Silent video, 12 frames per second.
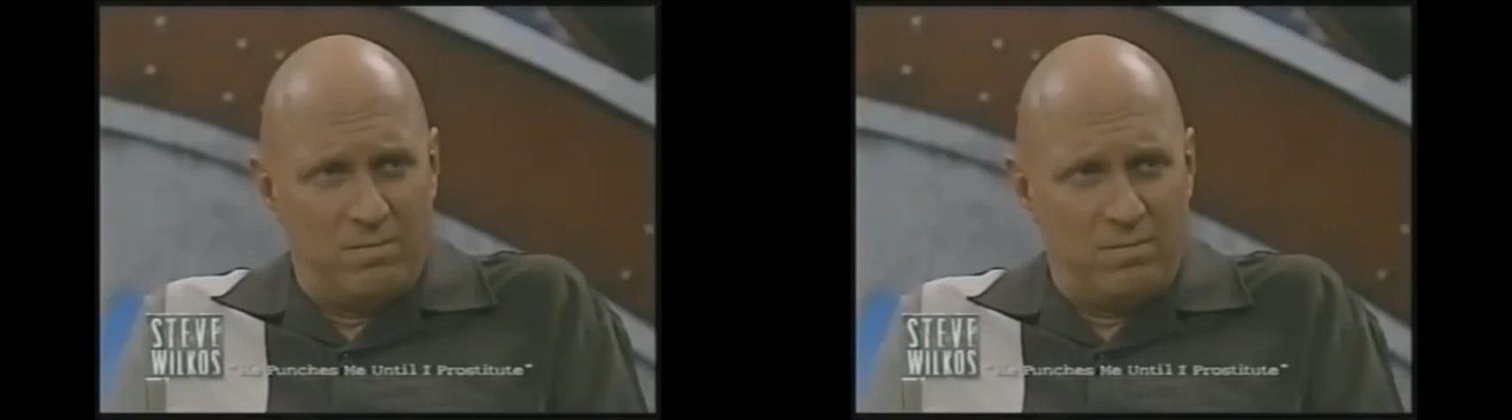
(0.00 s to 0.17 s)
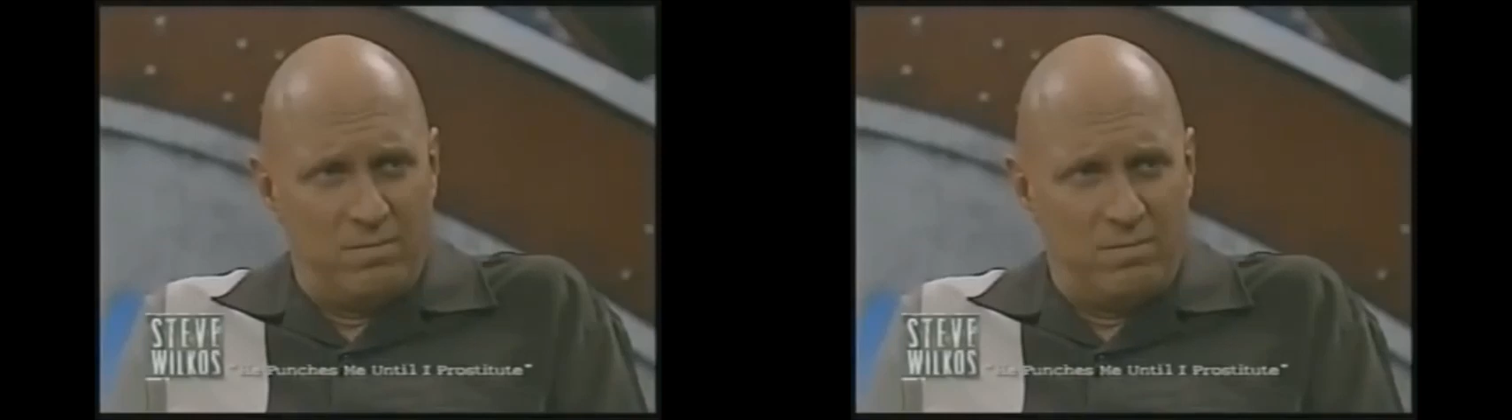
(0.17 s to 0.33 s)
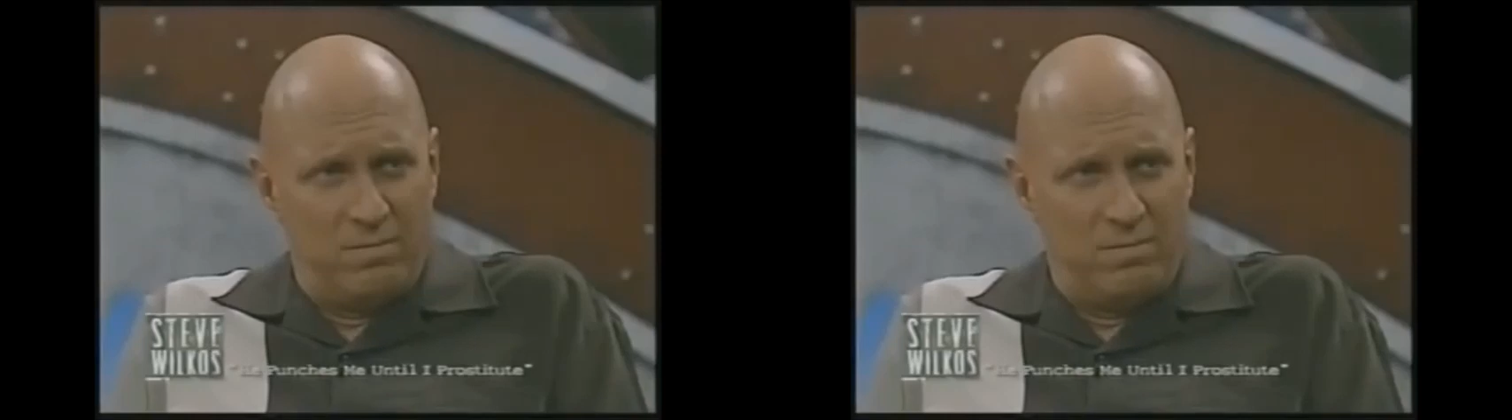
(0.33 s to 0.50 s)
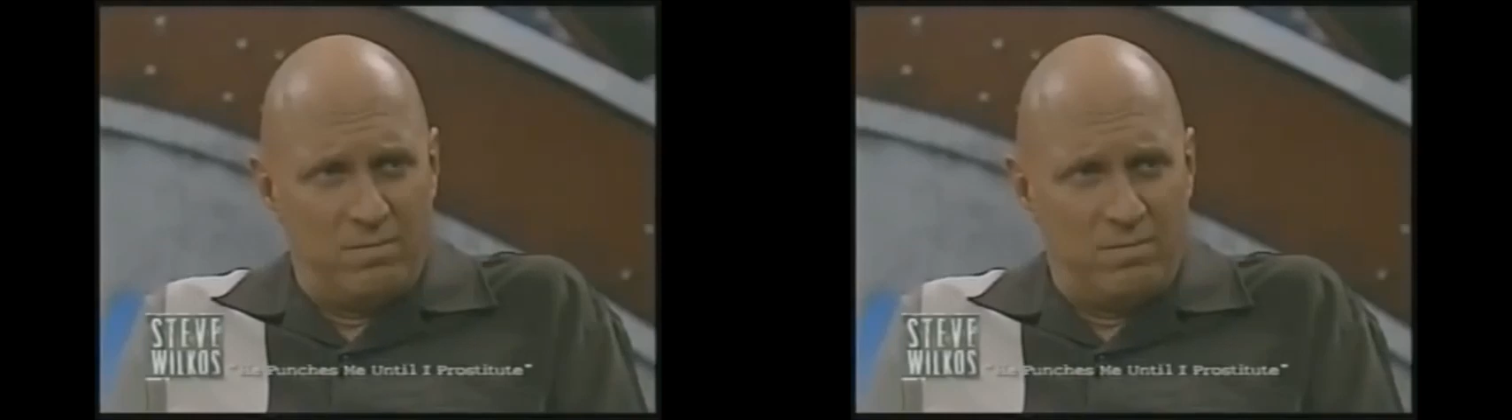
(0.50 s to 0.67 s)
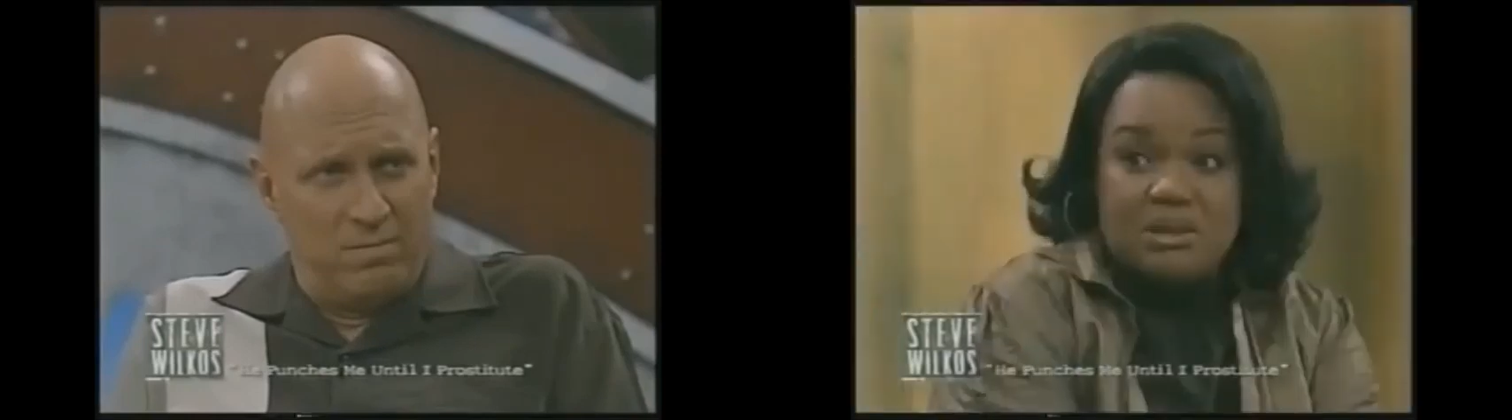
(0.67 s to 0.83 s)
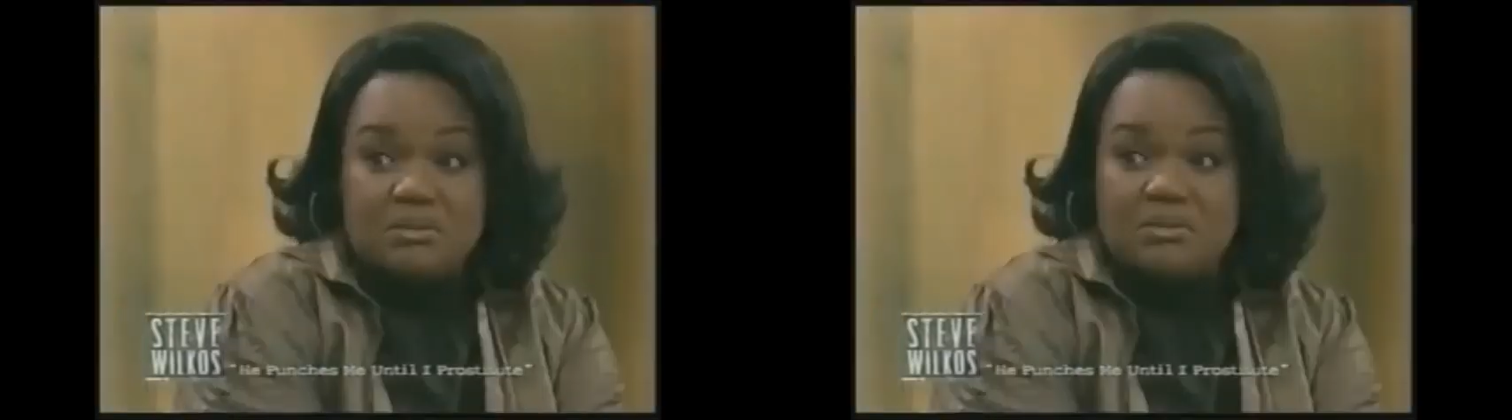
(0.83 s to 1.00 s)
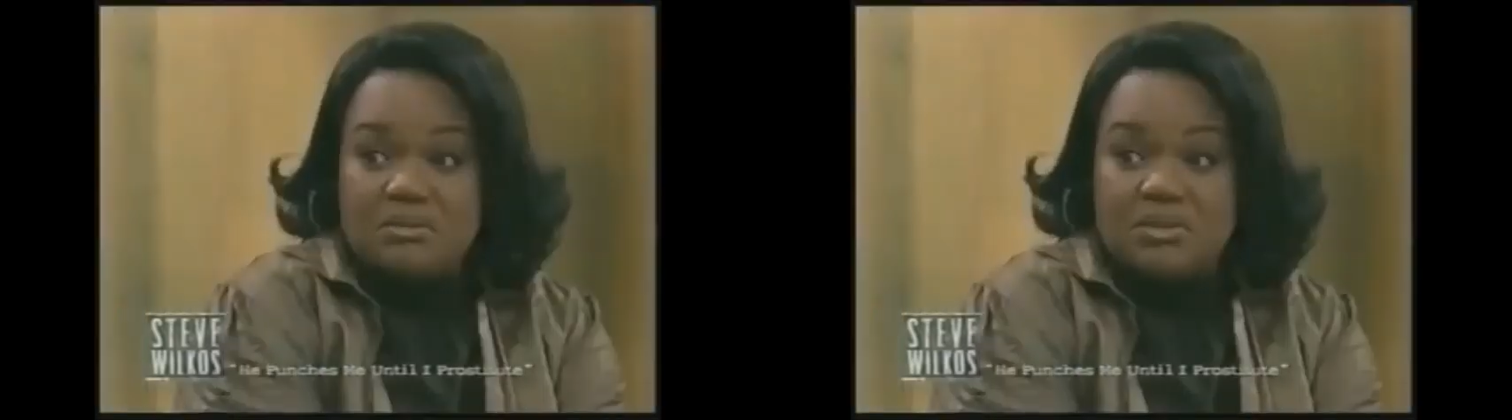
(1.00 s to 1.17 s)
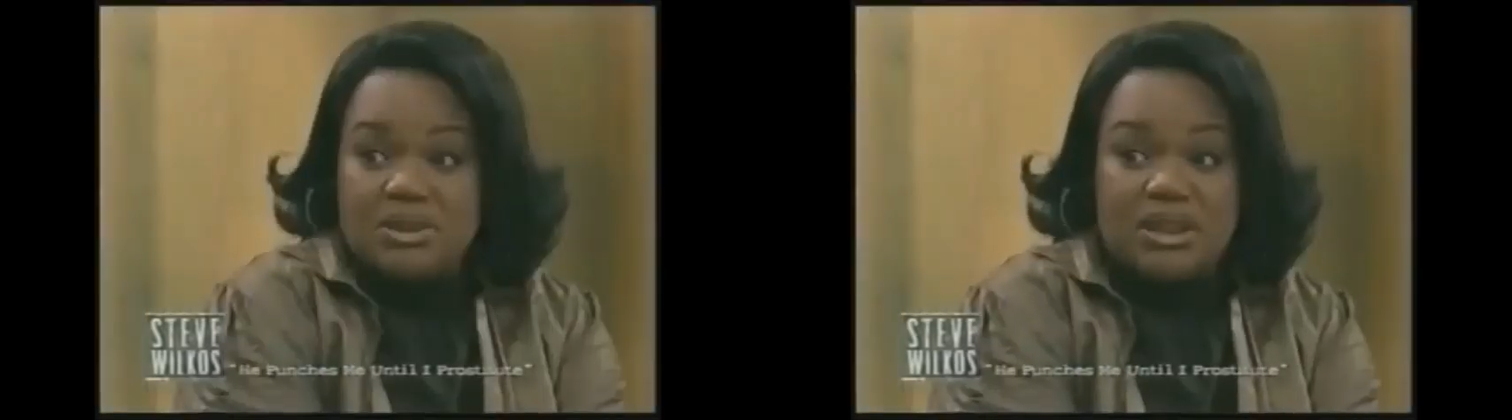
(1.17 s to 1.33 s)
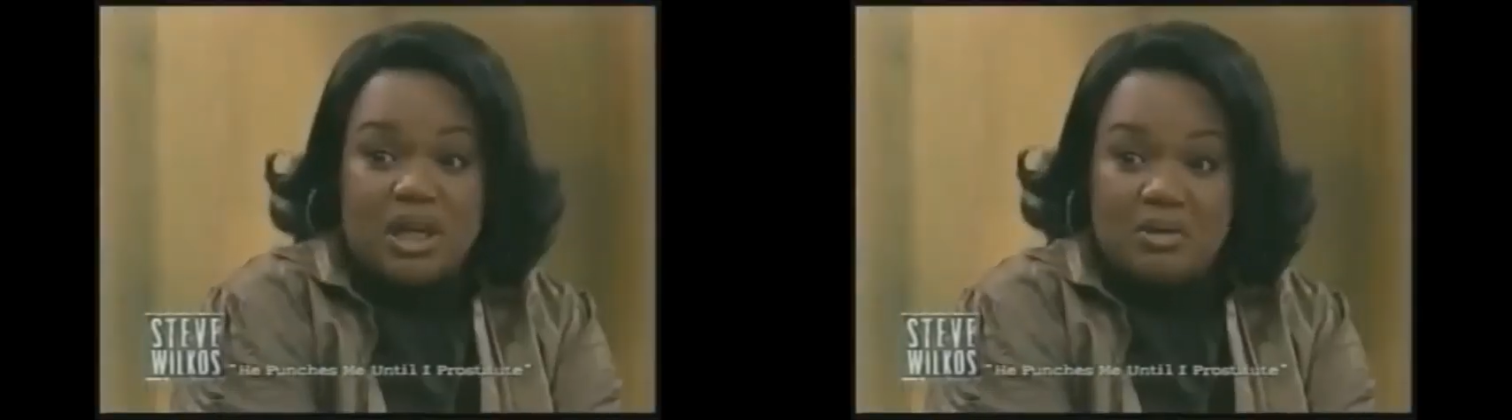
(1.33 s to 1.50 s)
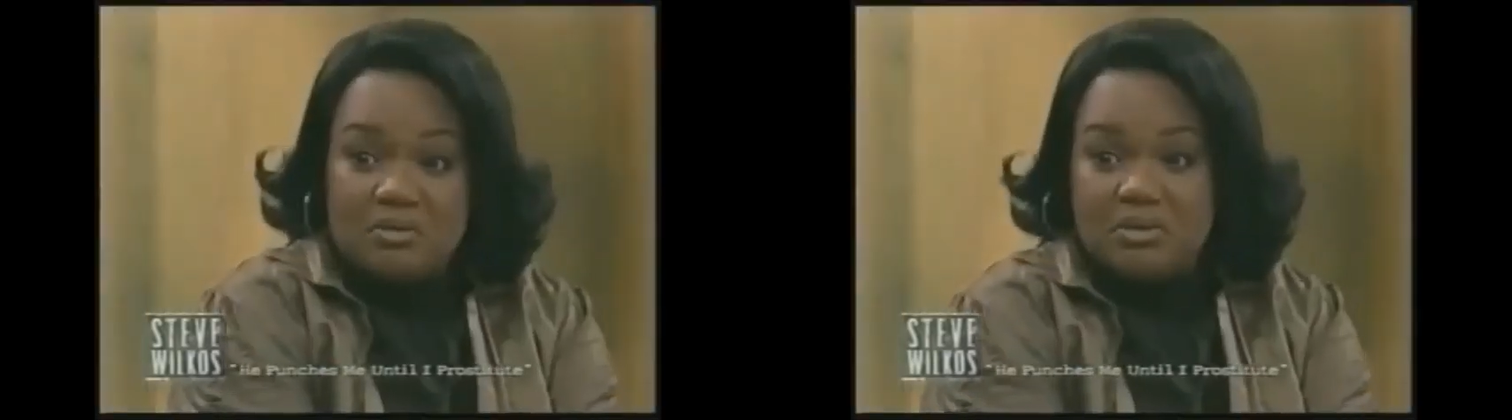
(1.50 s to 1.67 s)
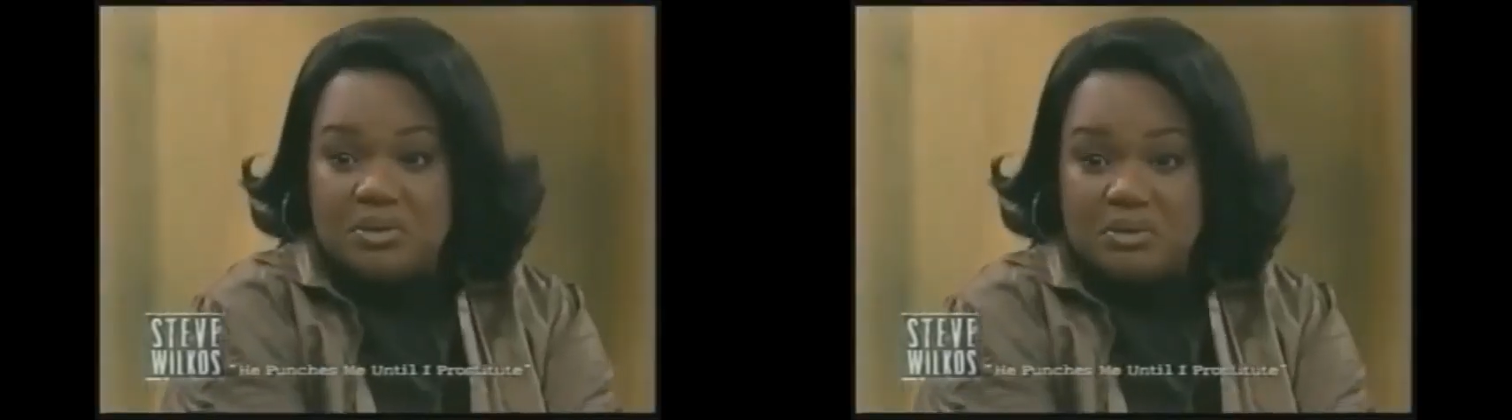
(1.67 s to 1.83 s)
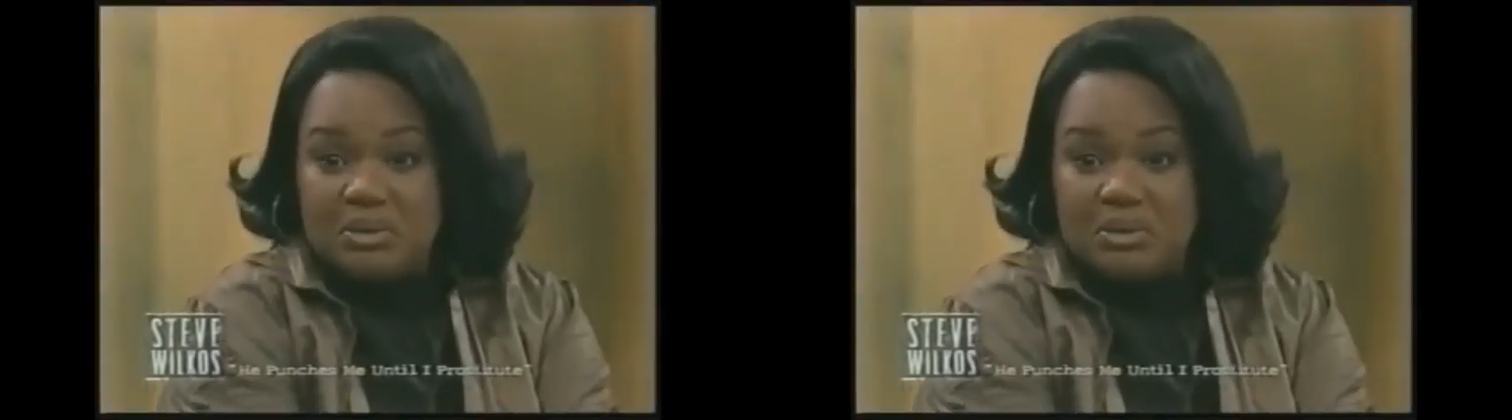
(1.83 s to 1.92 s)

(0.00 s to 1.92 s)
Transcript: me to suck it up, go and